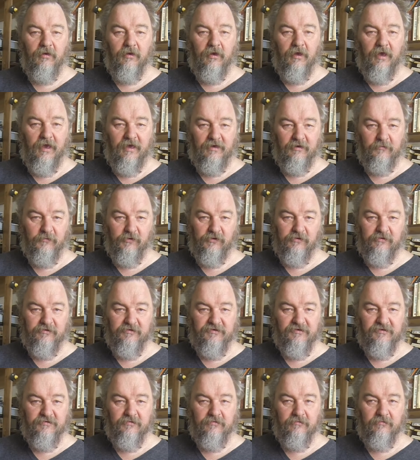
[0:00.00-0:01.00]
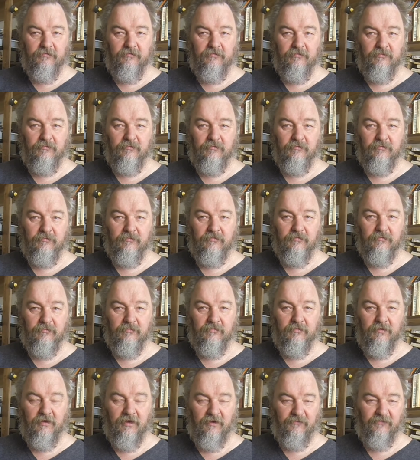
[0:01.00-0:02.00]
animals
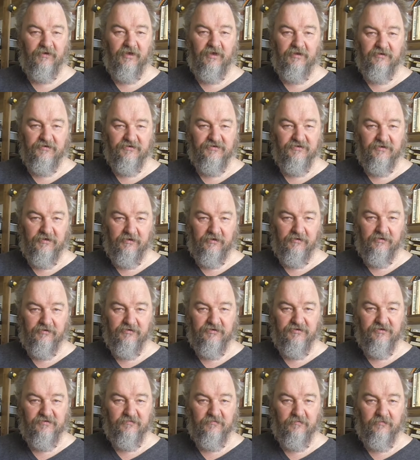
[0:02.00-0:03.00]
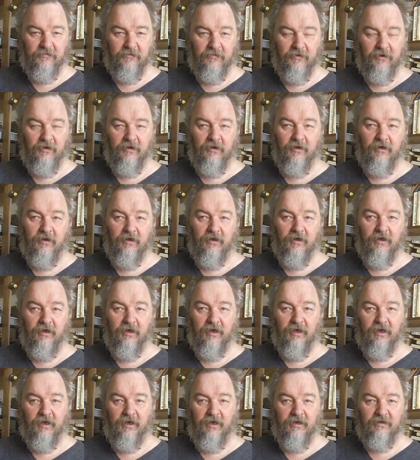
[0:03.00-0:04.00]
have instincts,
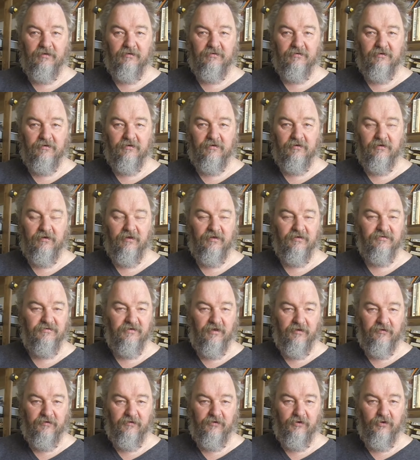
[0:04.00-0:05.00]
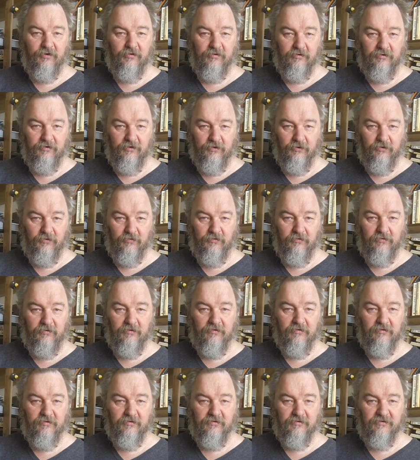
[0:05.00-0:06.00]
and there's nothing you can do
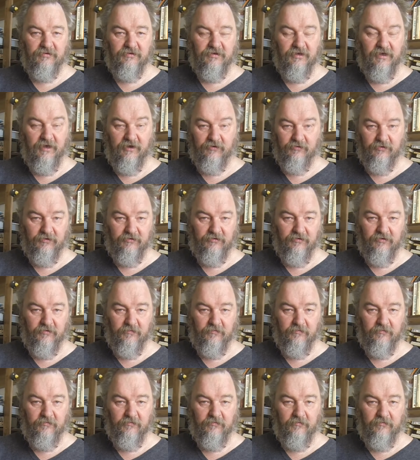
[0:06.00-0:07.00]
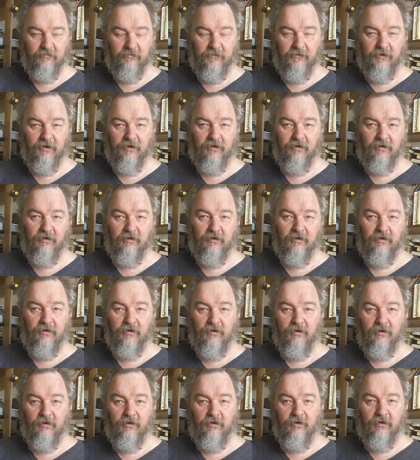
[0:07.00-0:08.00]
to get rid of them.
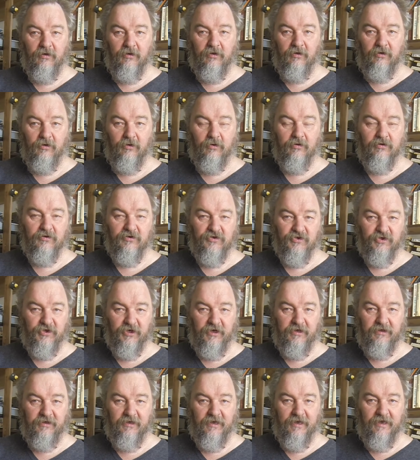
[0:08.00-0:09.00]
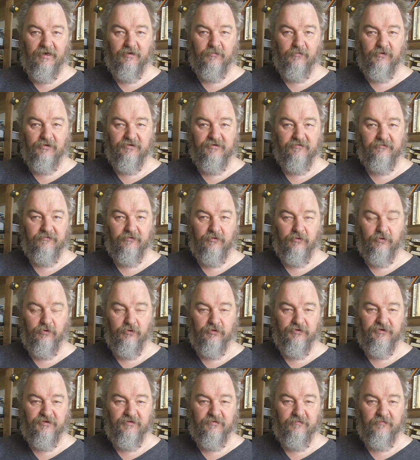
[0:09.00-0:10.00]
You can train the animals, of
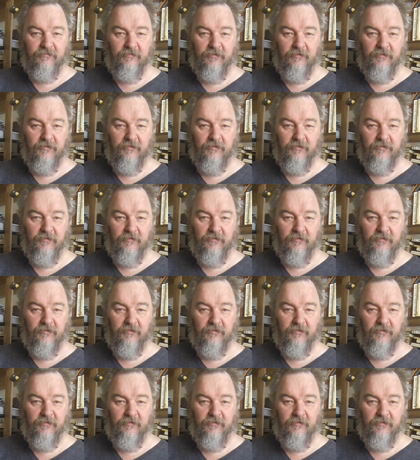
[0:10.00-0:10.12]
course,